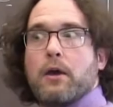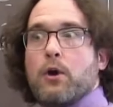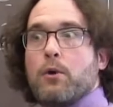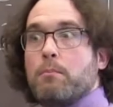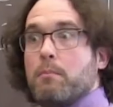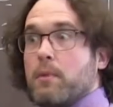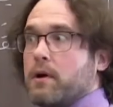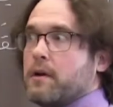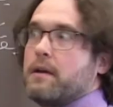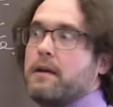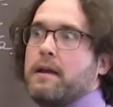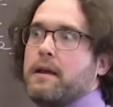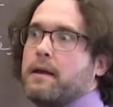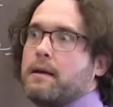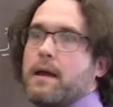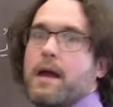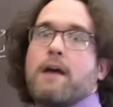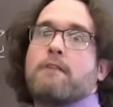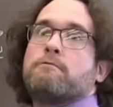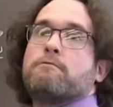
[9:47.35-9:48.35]
go
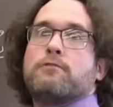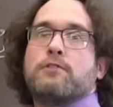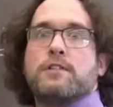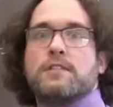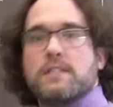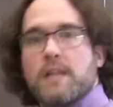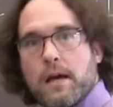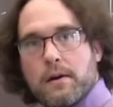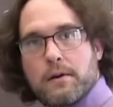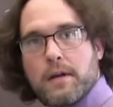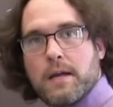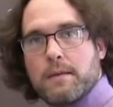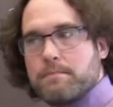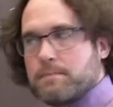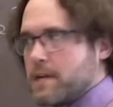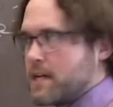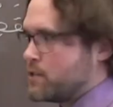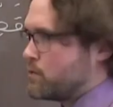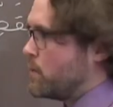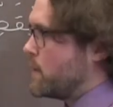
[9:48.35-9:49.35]
marketing every Saturday.
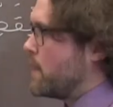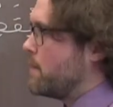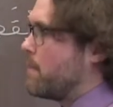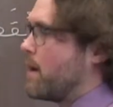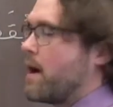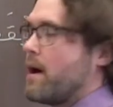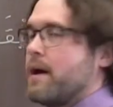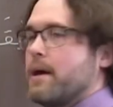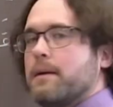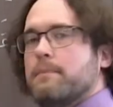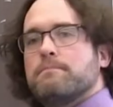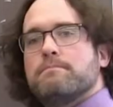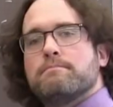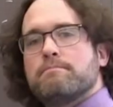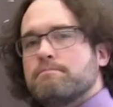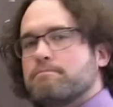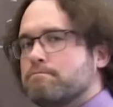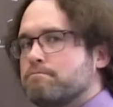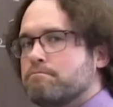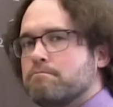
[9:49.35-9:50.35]
That's when I buy
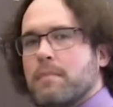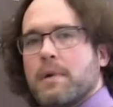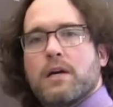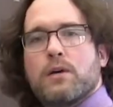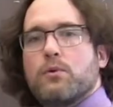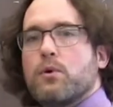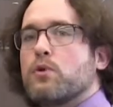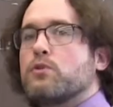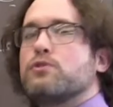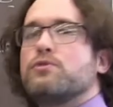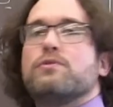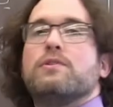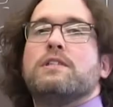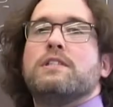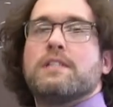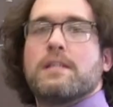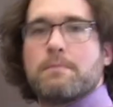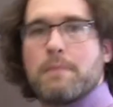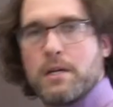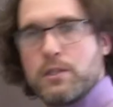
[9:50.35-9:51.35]
my
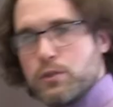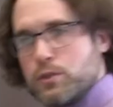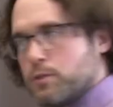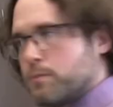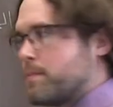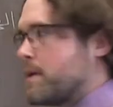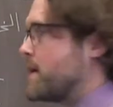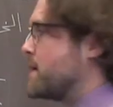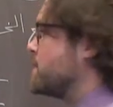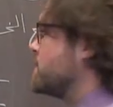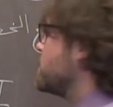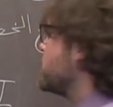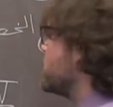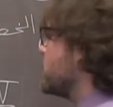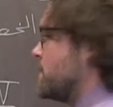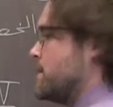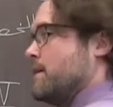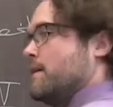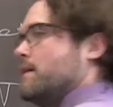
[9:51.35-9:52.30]
groceries and my toothpaste,